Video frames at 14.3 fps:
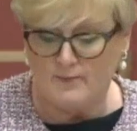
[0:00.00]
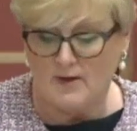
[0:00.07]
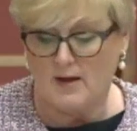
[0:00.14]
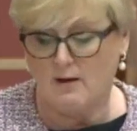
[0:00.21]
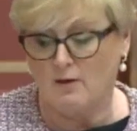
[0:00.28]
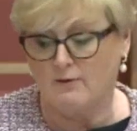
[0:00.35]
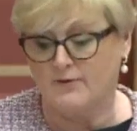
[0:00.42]

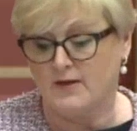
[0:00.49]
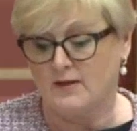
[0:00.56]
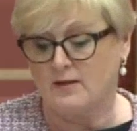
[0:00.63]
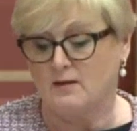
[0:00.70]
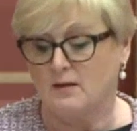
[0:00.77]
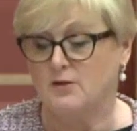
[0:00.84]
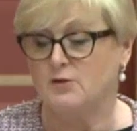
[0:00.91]
of the
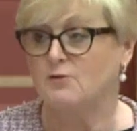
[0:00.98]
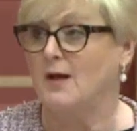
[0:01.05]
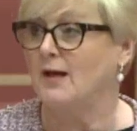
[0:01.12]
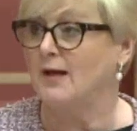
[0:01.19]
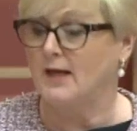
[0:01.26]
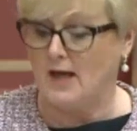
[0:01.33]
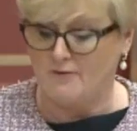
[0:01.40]

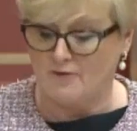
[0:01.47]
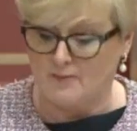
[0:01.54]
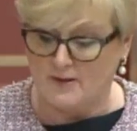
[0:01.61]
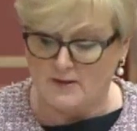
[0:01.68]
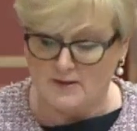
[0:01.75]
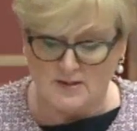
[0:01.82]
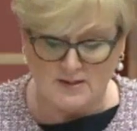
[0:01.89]
Israeli
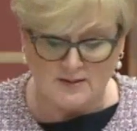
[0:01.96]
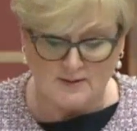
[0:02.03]
government,